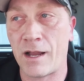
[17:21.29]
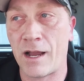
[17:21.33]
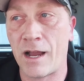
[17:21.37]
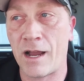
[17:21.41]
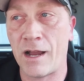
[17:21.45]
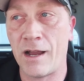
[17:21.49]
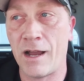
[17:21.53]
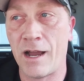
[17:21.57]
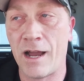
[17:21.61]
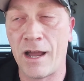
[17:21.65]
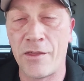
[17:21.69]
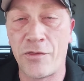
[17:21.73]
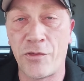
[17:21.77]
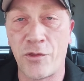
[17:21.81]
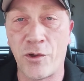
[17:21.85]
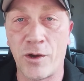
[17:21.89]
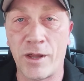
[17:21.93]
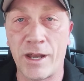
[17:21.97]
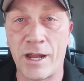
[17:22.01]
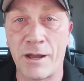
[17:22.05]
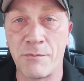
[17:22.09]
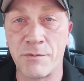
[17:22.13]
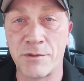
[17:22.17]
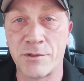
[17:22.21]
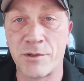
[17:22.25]
I
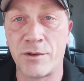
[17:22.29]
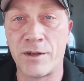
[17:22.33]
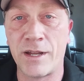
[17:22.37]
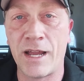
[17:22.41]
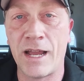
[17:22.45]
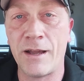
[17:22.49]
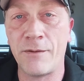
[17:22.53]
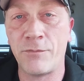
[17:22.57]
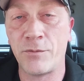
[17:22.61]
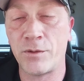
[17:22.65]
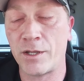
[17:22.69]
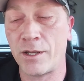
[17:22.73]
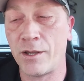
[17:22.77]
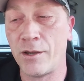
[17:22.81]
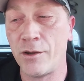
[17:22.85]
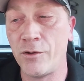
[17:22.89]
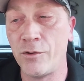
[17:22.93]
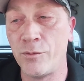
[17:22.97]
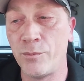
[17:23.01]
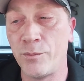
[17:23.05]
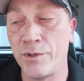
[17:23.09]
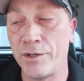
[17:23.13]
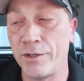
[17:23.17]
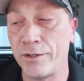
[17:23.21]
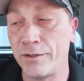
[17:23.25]
thought I was going to have to
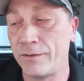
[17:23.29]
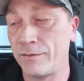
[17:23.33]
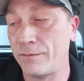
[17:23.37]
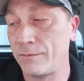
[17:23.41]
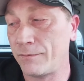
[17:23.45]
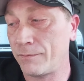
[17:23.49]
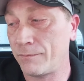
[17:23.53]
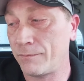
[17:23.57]
go, but,